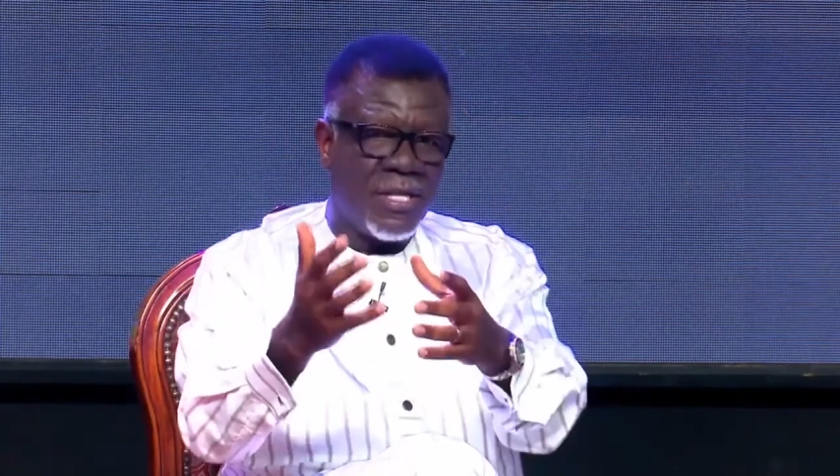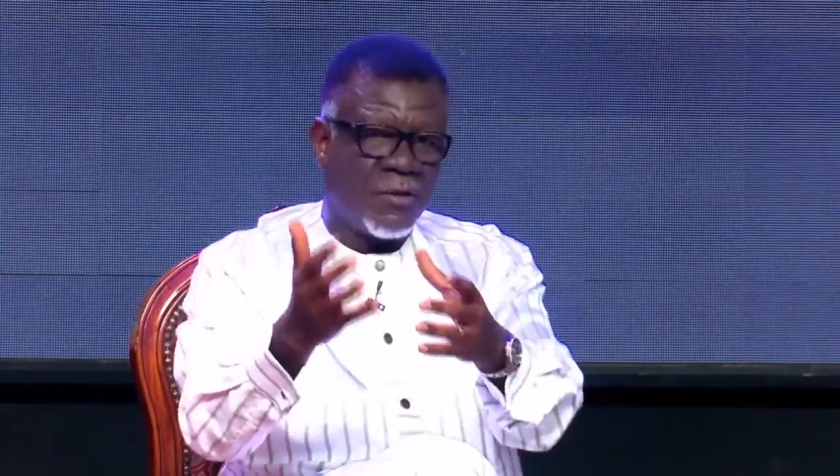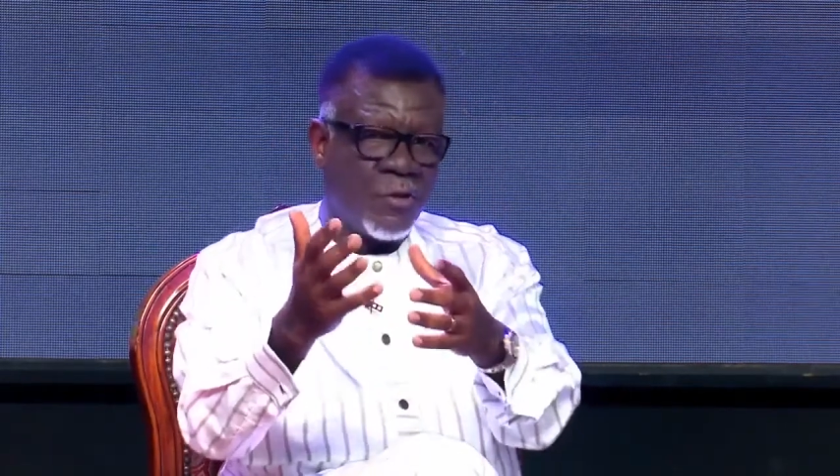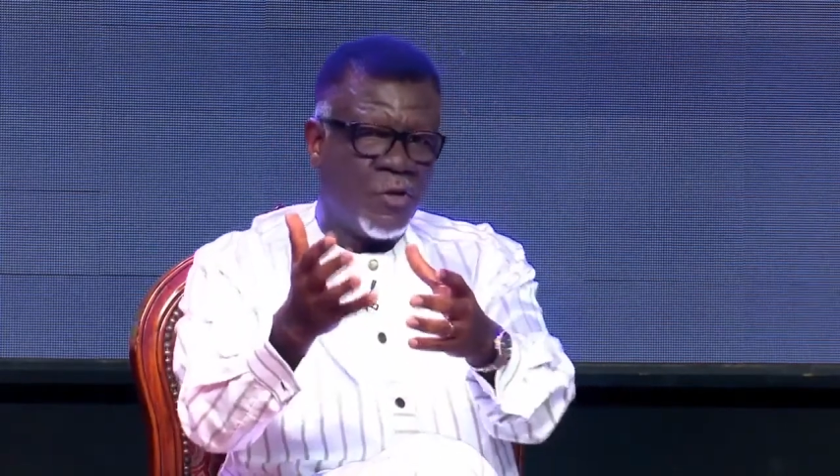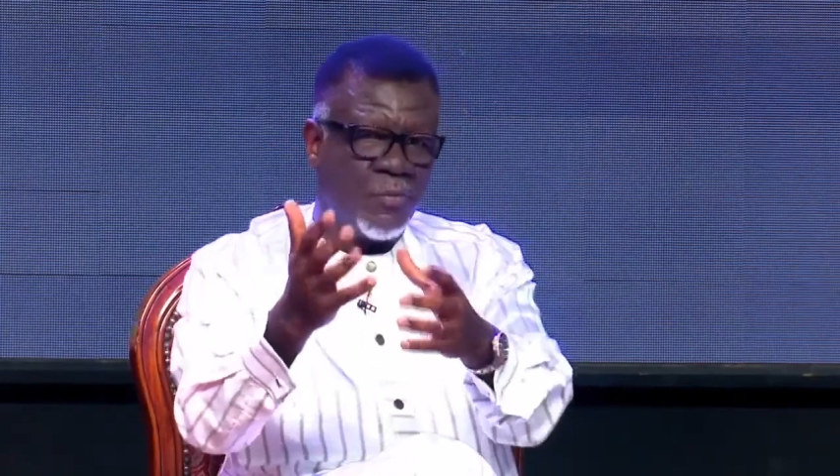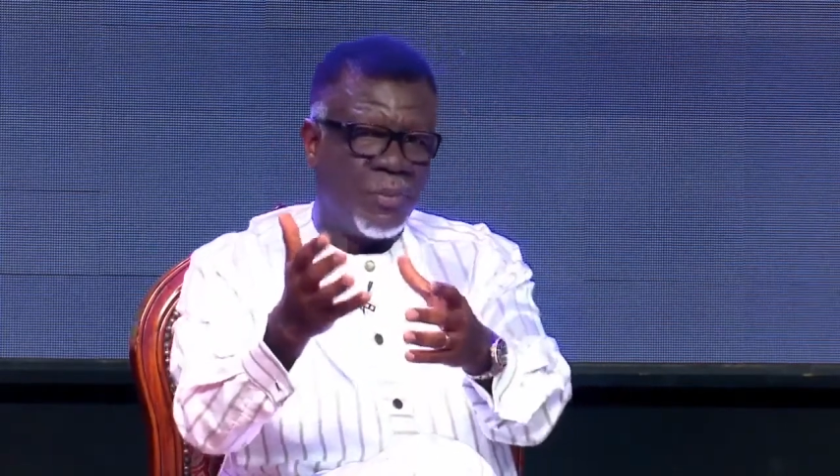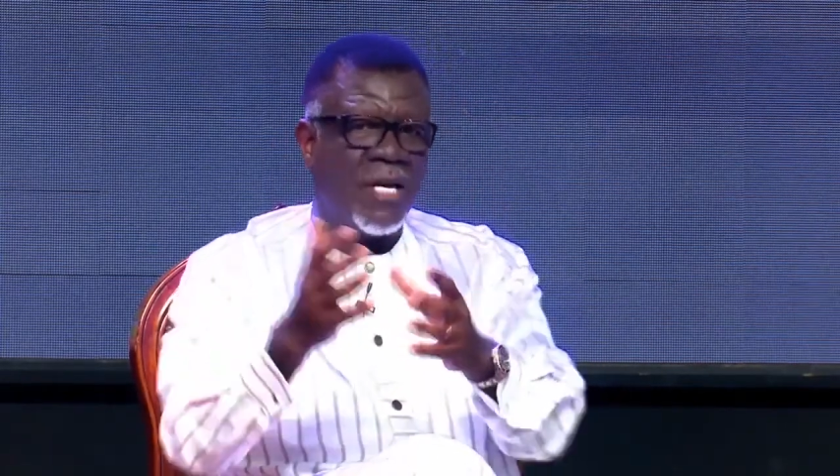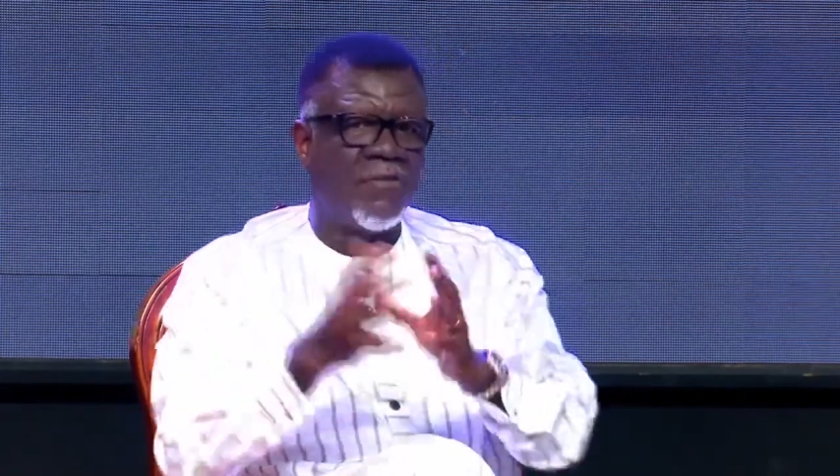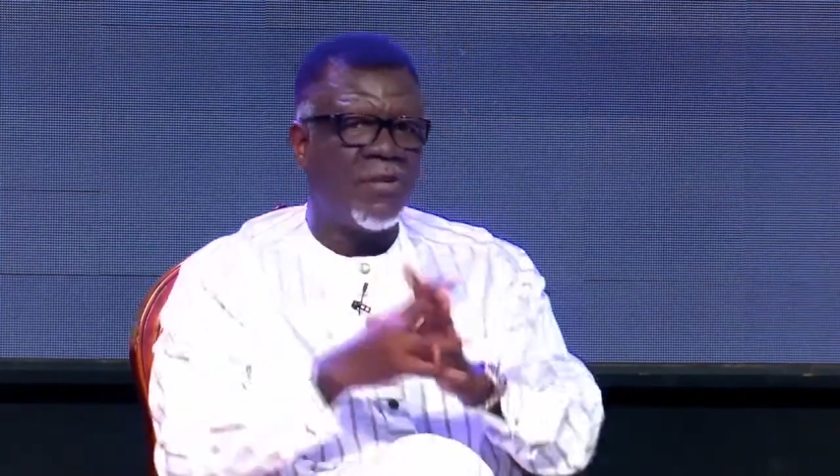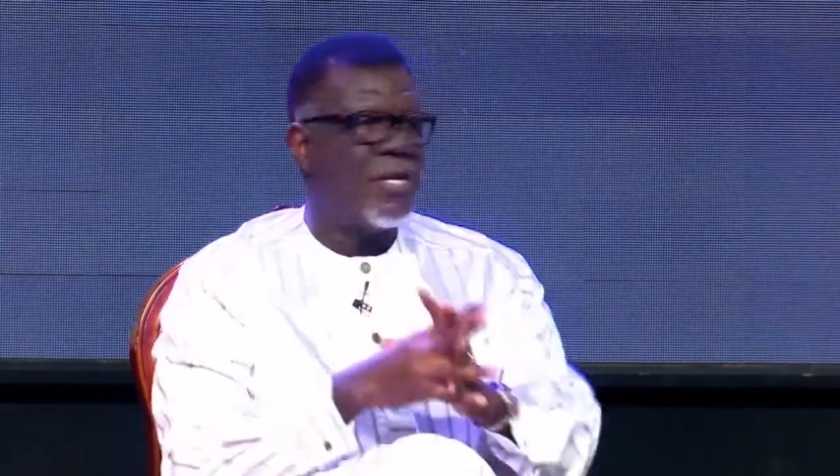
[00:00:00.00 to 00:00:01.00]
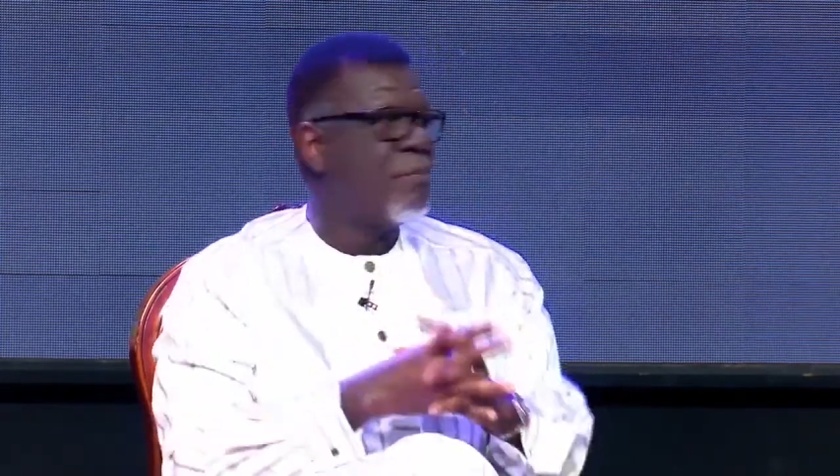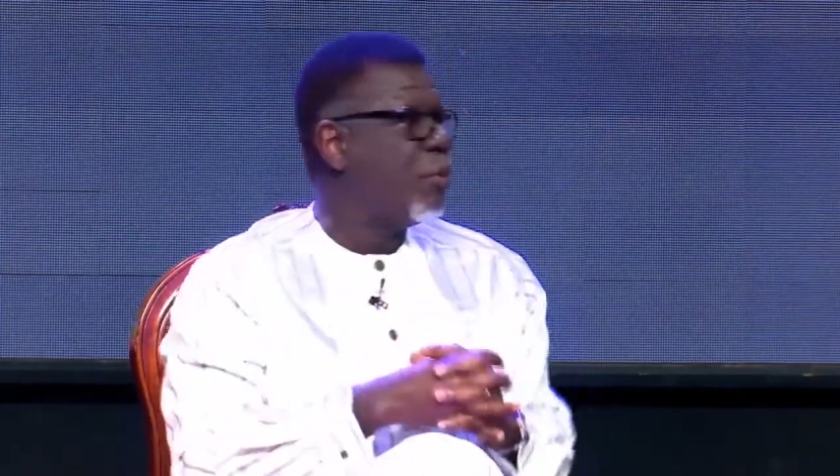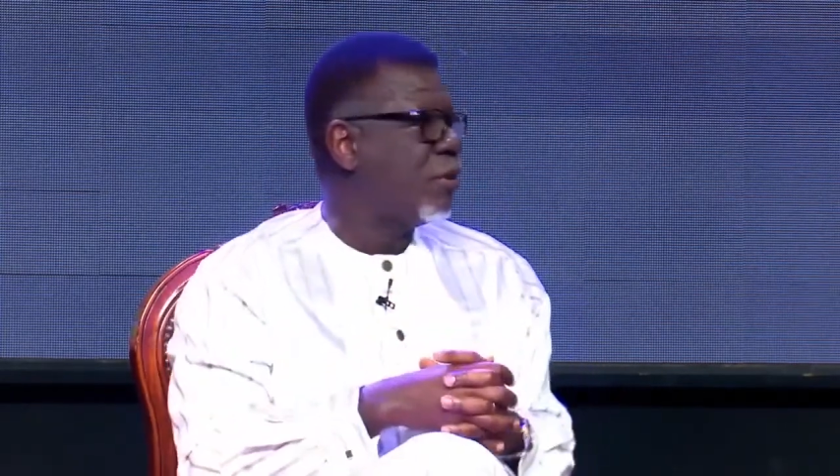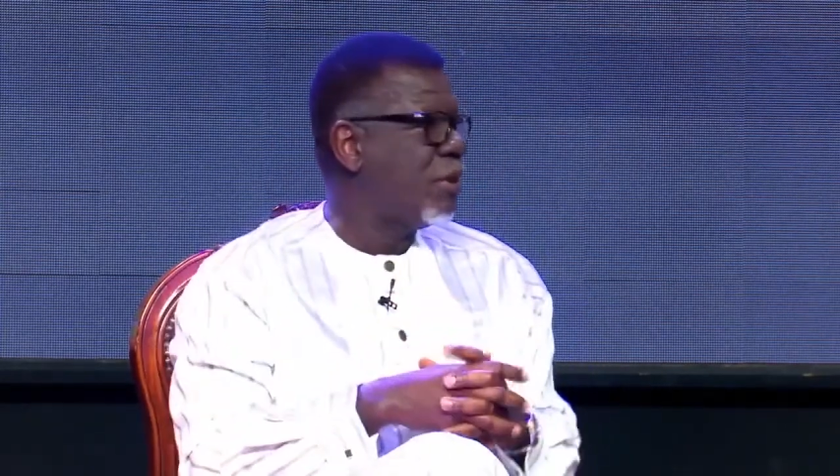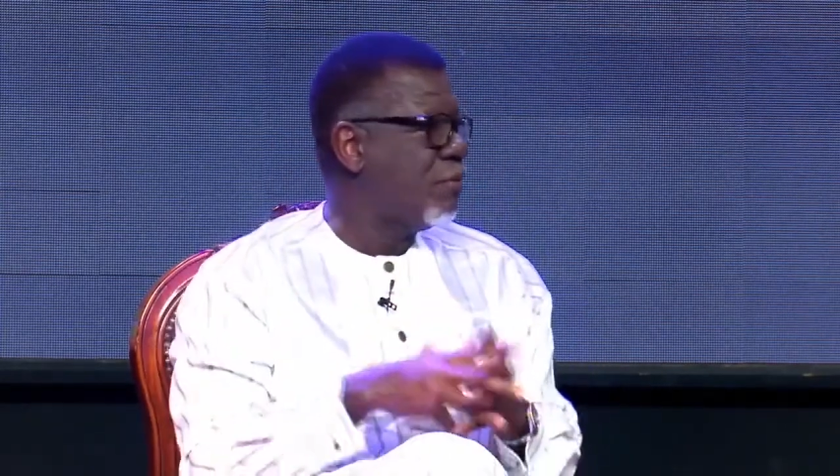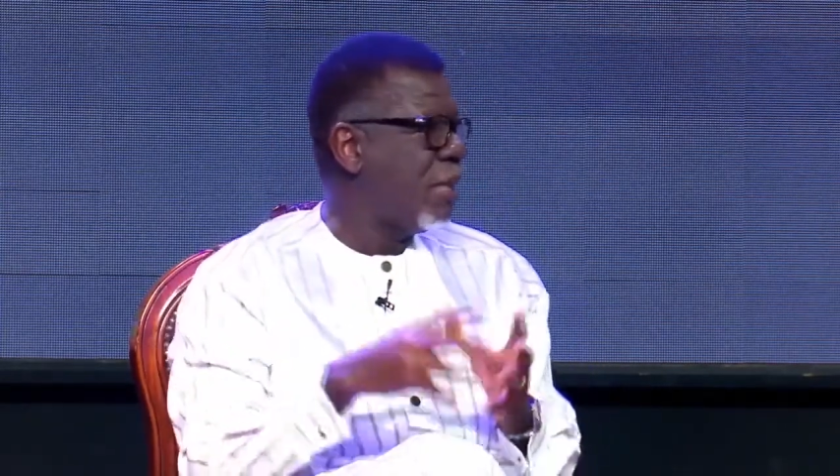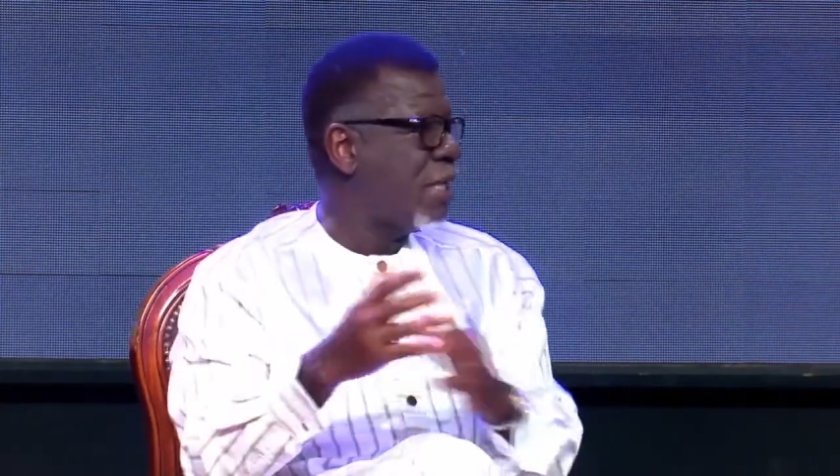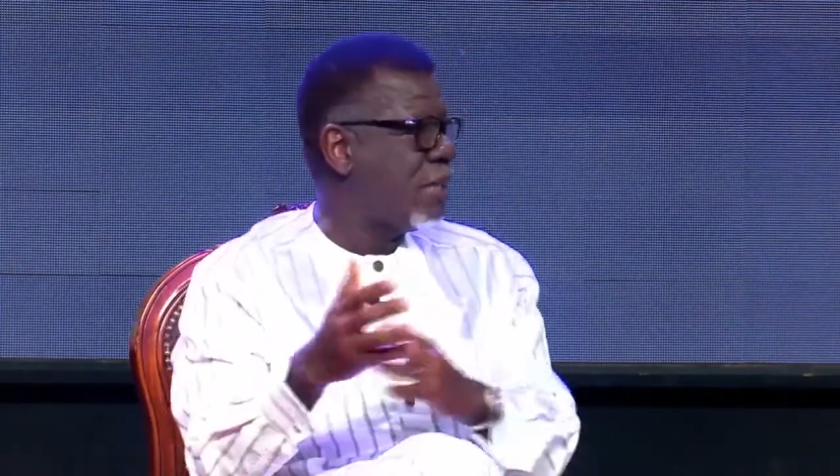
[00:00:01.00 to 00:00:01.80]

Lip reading: going to play a very important part in the